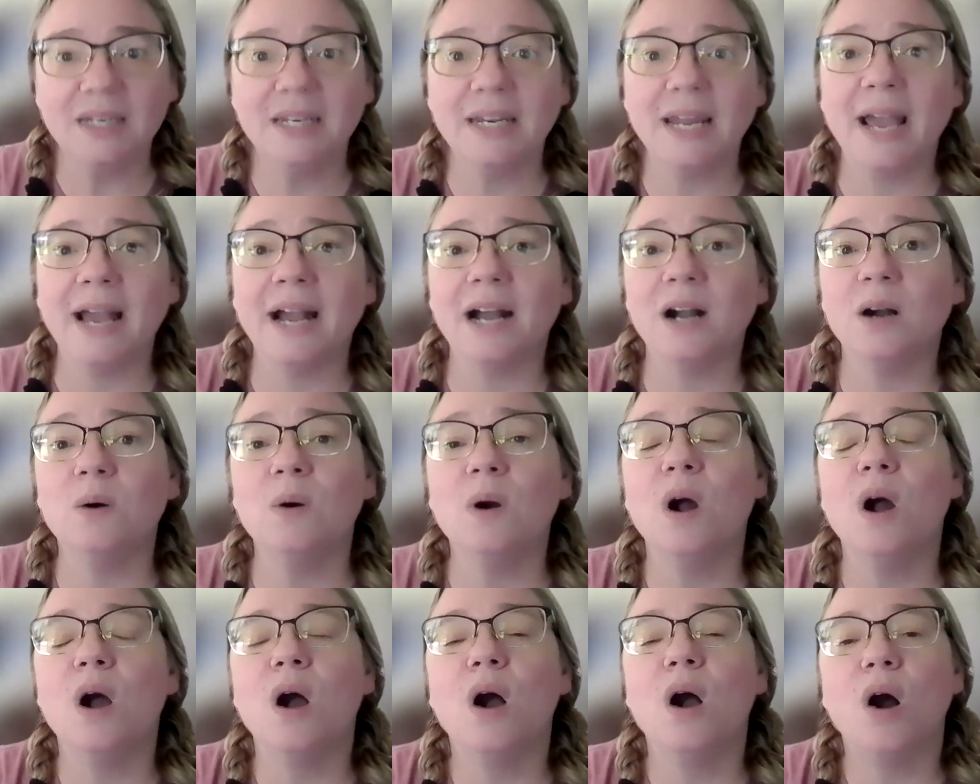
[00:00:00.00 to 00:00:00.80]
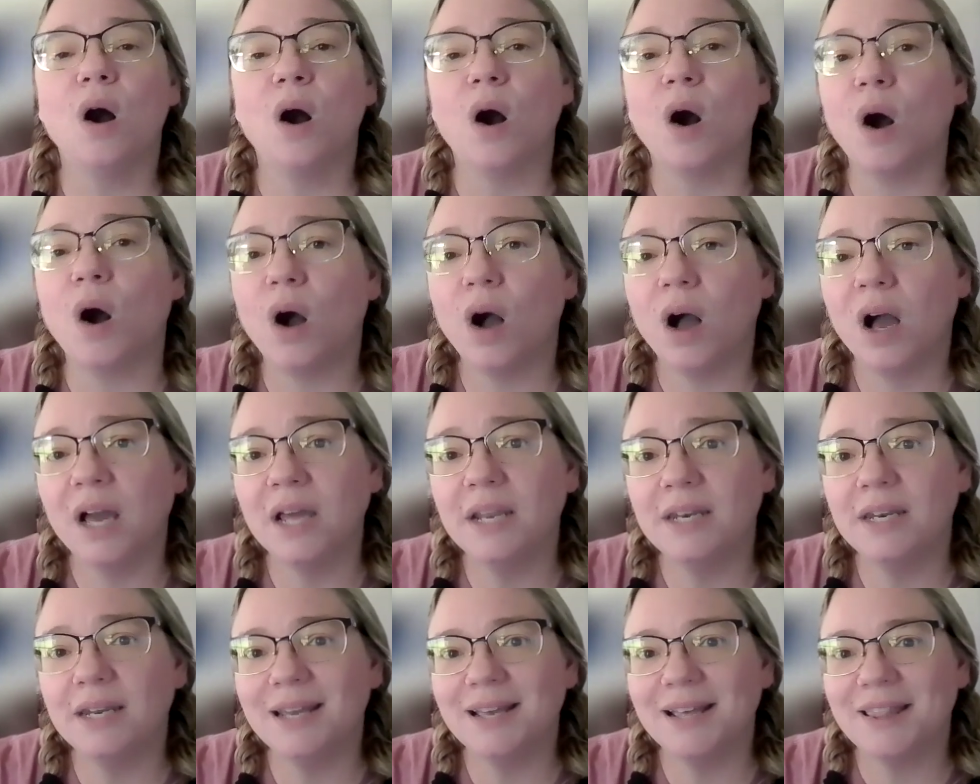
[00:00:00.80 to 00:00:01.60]
Now,
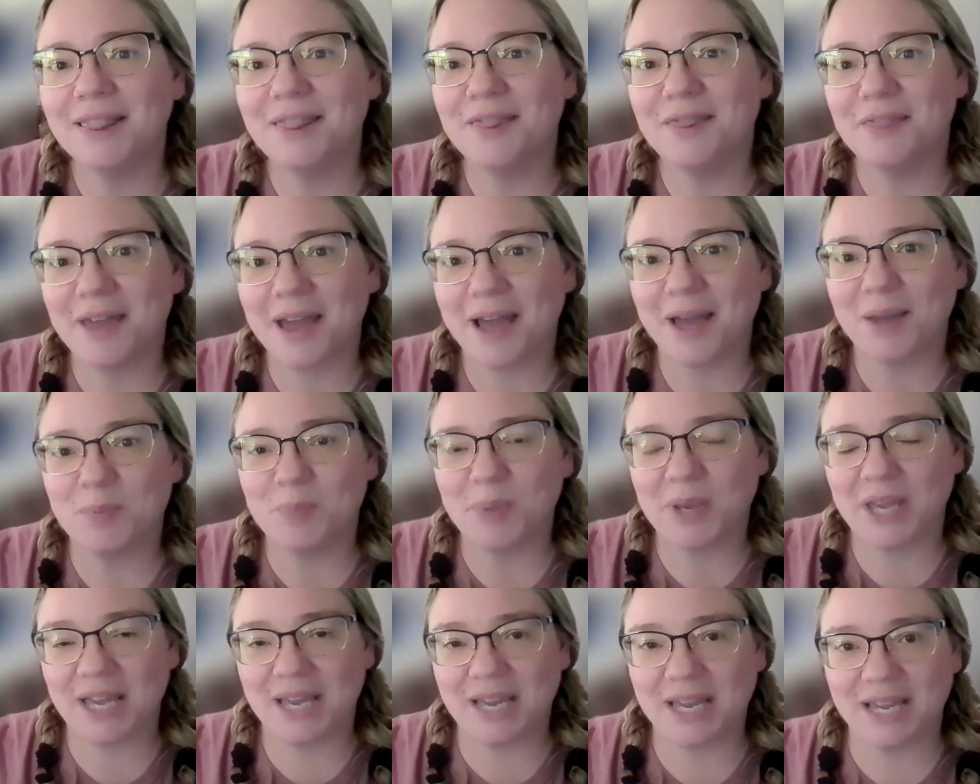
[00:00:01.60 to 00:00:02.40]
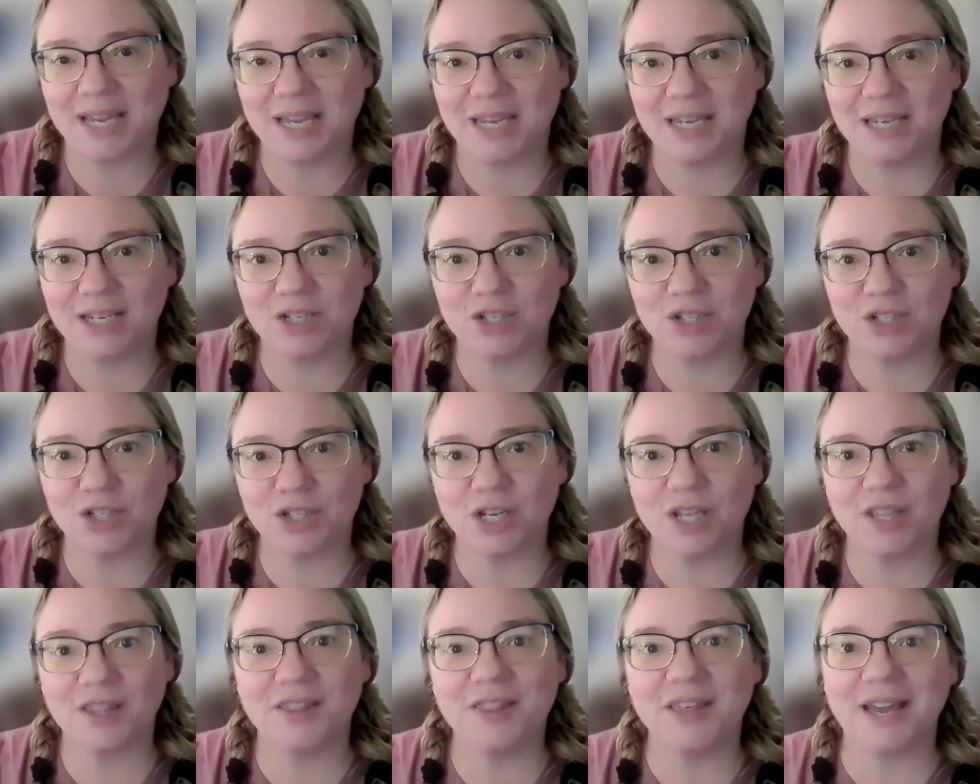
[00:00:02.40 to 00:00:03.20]
On that
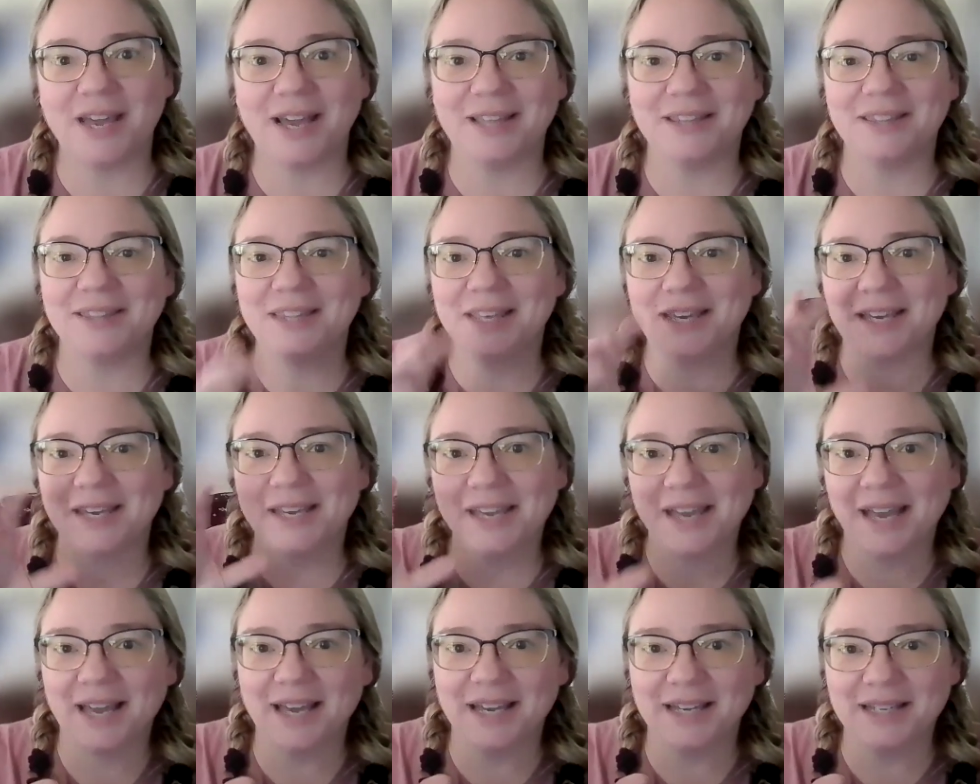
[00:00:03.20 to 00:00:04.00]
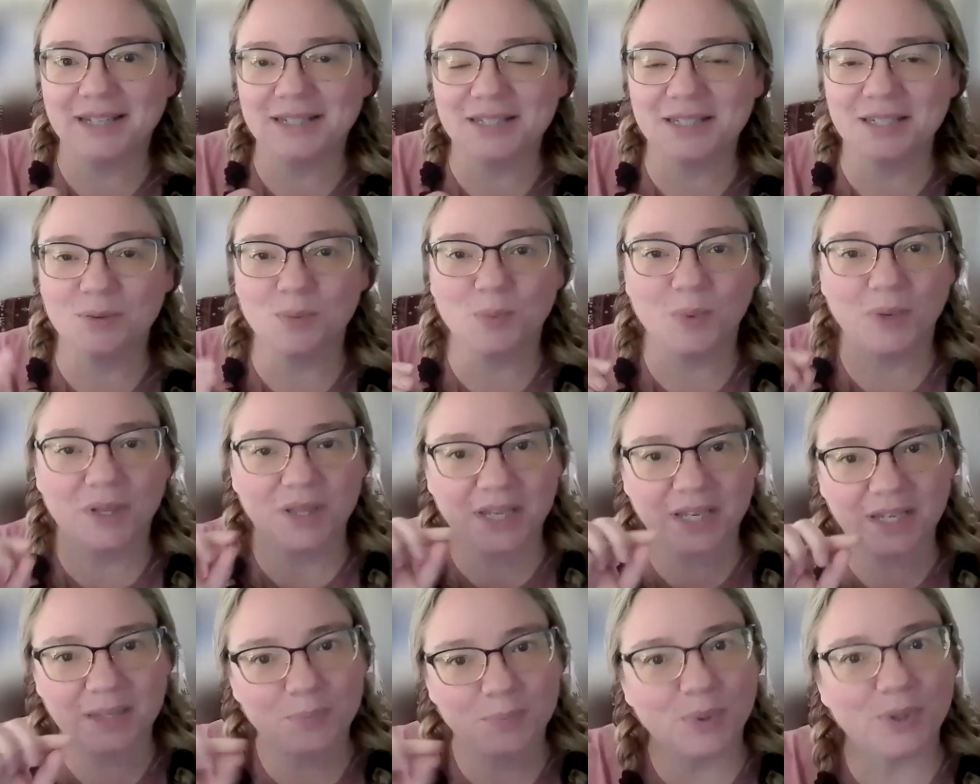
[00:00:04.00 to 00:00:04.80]
page that they get
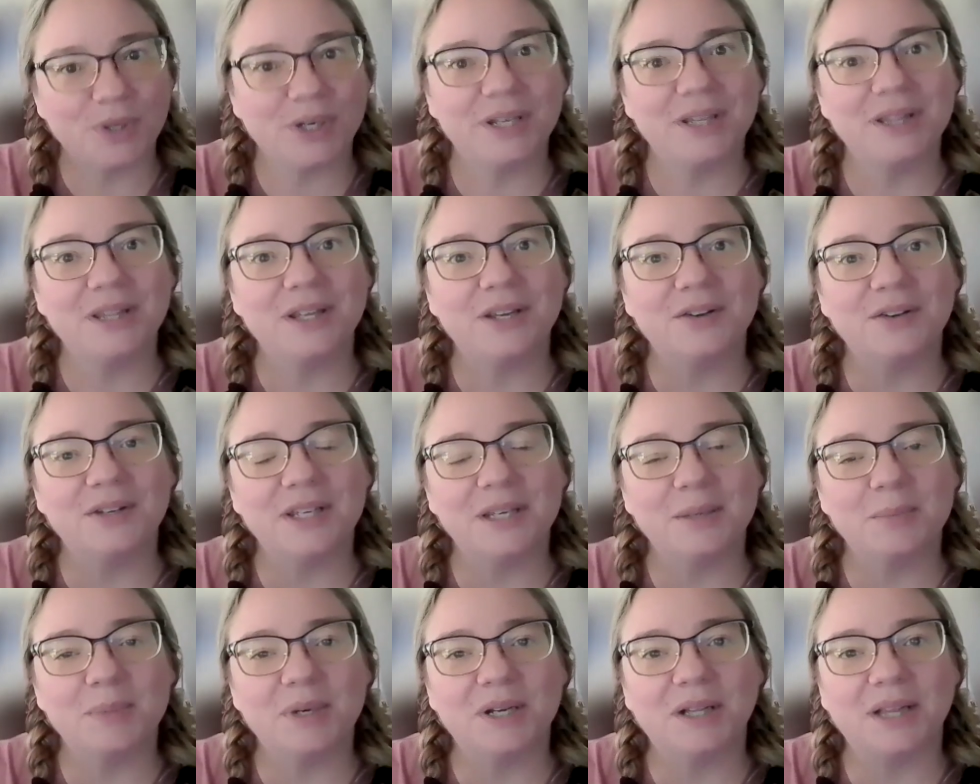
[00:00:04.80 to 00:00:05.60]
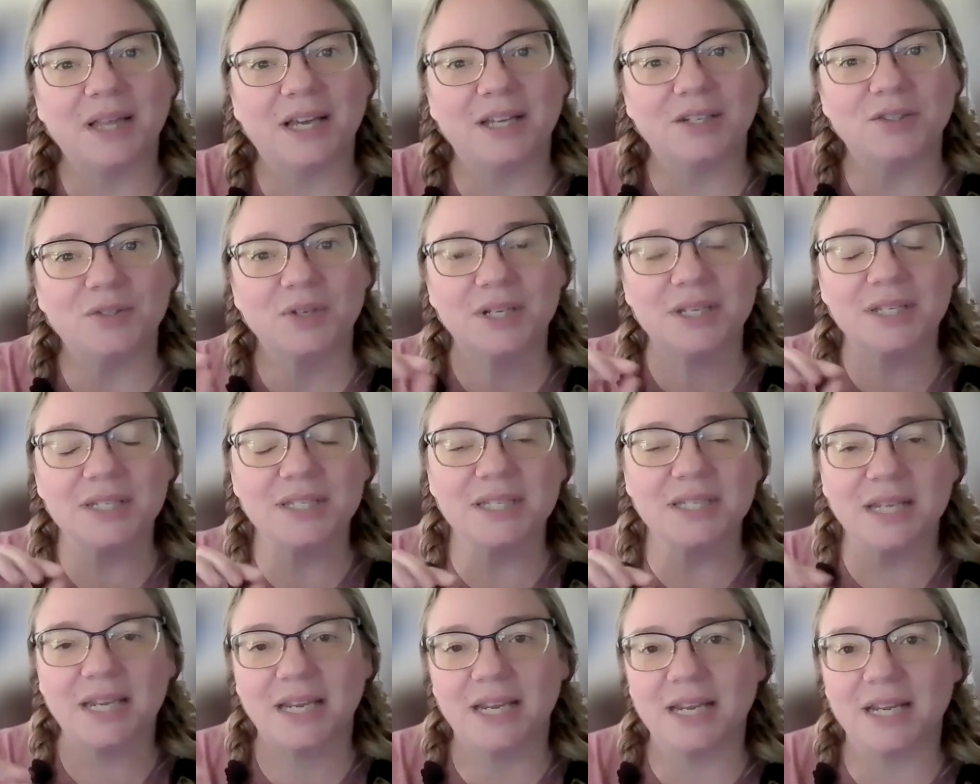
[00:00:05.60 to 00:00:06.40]
when they put in their email
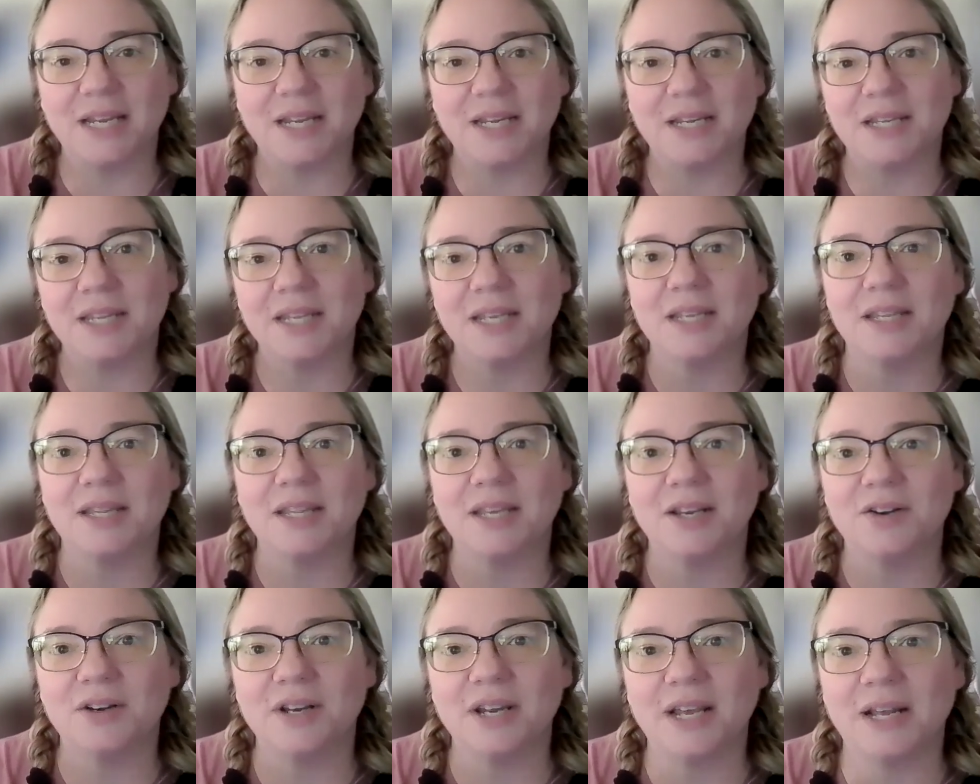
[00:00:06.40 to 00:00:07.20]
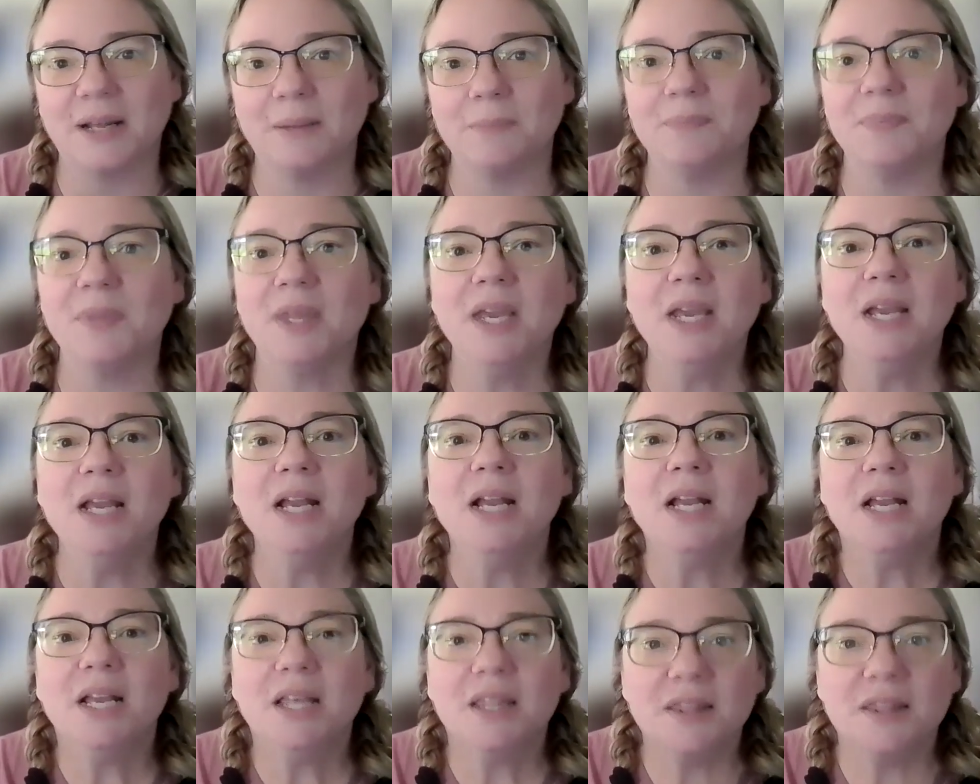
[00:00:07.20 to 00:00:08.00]
address and their name,
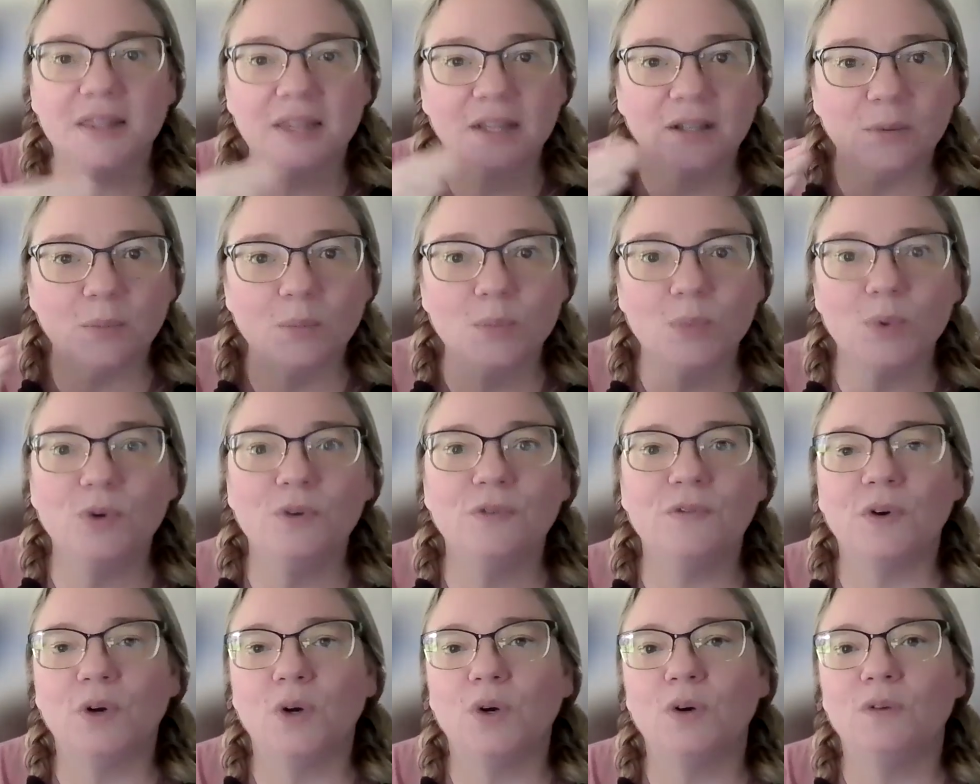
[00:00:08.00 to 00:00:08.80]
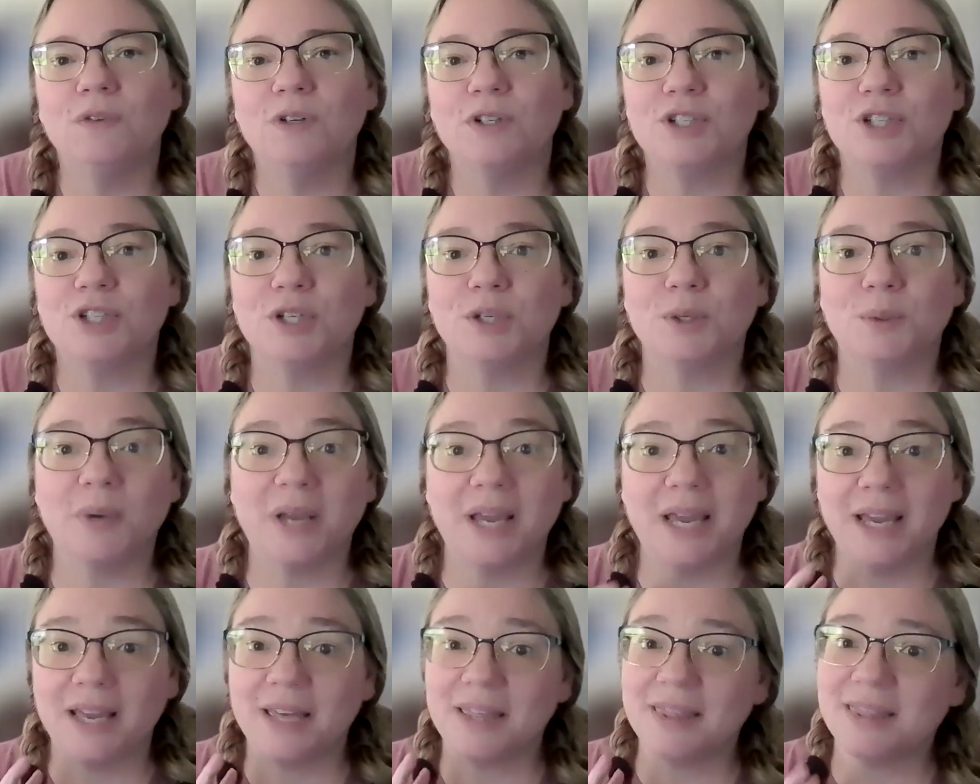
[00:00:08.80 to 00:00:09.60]
they'll move over to
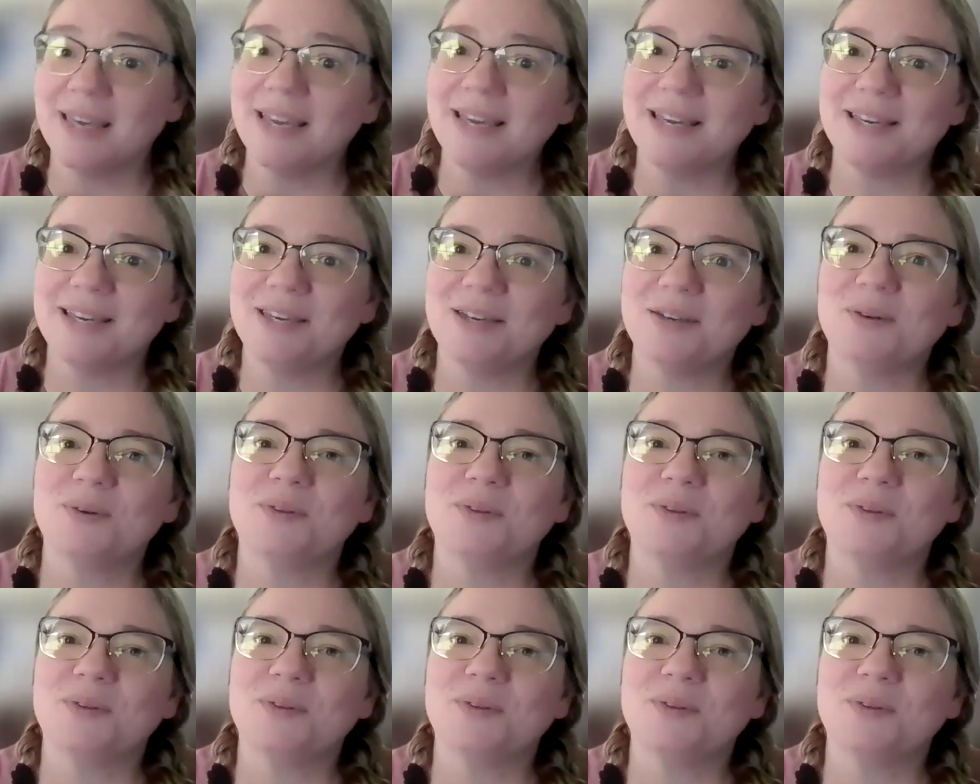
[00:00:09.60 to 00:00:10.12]
a thank